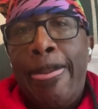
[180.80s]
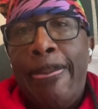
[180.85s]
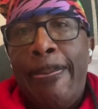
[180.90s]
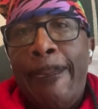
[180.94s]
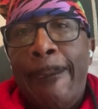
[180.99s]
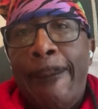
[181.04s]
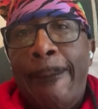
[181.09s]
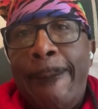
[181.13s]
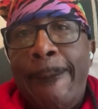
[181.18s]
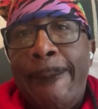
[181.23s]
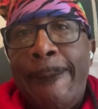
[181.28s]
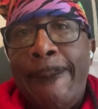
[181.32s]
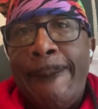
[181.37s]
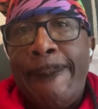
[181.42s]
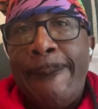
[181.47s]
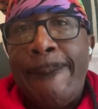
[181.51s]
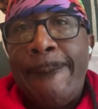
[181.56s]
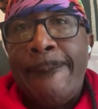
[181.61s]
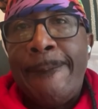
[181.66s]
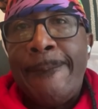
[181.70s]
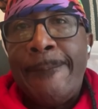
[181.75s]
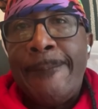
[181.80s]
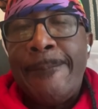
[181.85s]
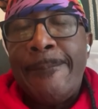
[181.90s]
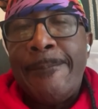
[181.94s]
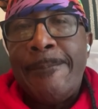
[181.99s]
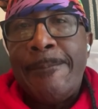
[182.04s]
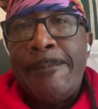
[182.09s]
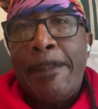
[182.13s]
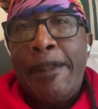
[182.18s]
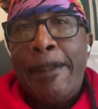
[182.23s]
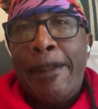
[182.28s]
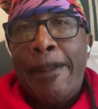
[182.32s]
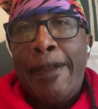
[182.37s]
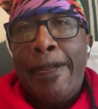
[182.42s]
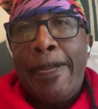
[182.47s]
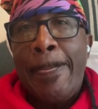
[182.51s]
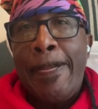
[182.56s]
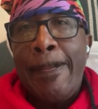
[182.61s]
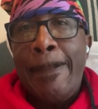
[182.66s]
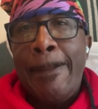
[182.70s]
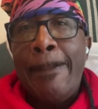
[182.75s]

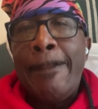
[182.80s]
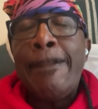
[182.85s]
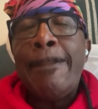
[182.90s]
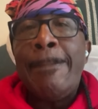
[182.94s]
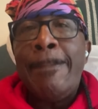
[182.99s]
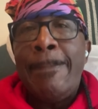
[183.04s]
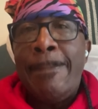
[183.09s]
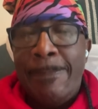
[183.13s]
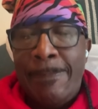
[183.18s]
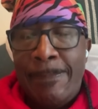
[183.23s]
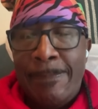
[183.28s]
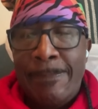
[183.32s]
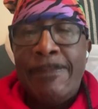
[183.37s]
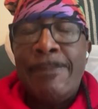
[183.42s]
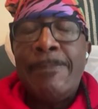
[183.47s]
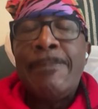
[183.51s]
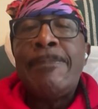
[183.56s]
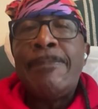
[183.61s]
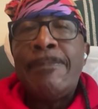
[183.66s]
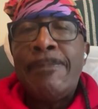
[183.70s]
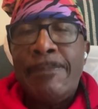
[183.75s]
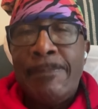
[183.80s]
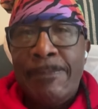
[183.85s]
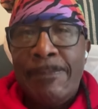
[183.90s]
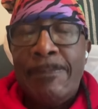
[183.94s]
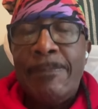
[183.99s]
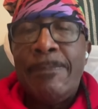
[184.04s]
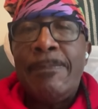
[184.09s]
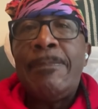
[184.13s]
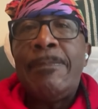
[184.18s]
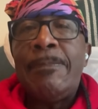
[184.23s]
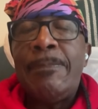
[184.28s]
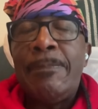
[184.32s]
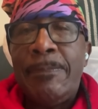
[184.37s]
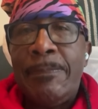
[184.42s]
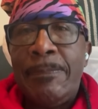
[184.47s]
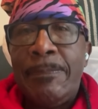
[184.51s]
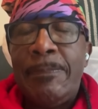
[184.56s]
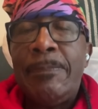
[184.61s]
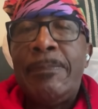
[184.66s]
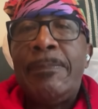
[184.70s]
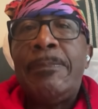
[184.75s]

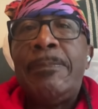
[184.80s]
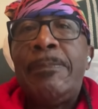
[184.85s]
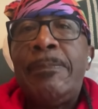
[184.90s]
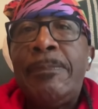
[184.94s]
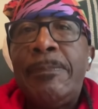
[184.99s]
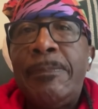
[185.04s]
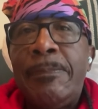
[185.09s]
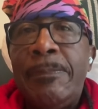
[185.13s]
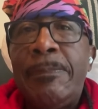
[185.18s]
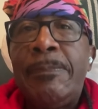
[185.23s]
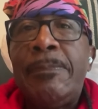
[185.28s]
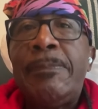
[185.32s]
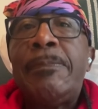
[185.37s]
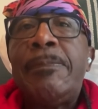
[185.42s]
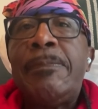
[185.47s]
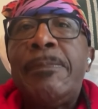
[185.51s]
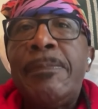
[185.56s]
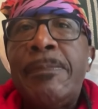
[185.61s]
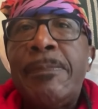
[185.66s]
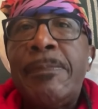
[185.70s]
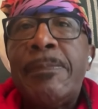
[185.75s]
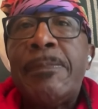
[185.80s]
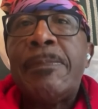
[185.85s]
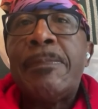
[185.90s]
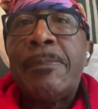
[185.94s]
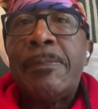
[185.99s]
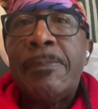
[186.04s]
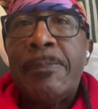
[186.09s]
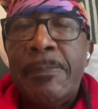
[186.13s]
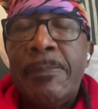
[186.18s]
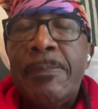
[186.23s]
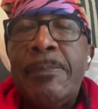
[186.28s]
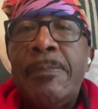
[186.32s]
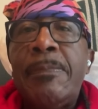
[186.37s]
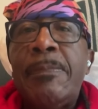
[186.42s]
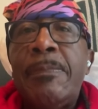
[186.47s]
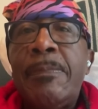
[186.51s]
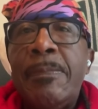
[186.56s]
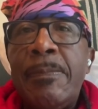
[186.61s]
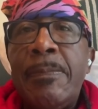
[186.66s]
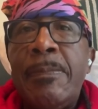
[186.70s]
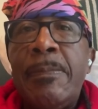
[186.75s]

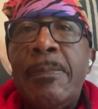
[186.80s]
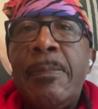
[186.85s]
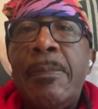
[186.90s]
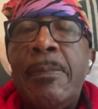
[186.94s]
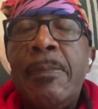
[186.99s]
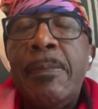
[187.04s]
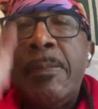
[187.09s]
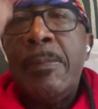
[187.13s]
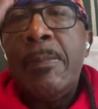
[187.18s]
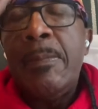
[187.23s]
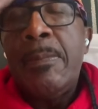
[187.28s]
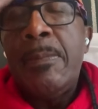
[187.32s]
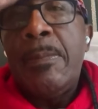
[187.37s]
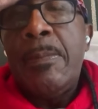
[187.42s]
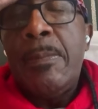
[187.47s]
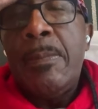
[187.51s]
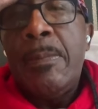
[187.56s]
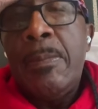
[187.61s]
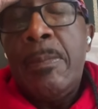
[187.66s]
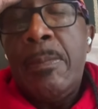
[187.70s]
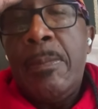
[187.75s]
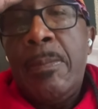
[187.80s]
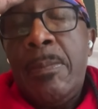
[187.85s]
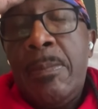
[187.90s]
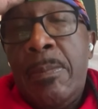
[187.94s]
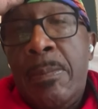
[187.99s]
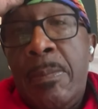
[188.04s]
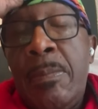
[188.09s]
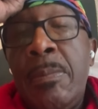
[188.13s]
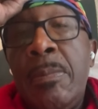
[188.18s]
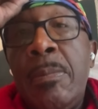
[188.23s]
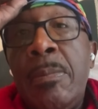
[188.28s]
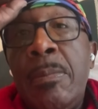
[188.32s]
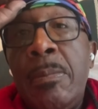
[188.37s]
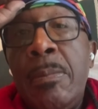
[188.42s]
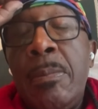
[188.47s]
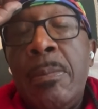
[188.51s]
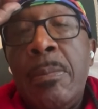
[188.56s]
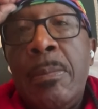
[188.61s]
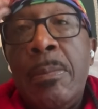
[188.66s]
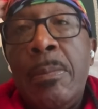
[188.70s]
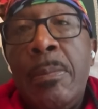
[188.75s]
[no speech]